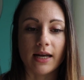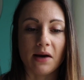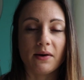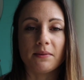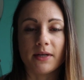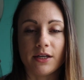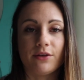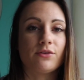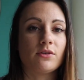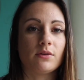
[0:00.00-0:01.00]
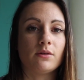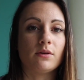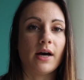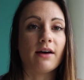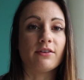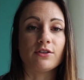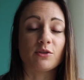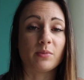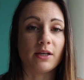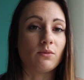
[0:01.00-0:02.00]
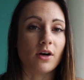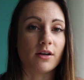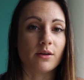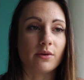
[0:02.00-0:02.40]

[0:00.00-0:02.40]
Now I'm getting used to having just plain water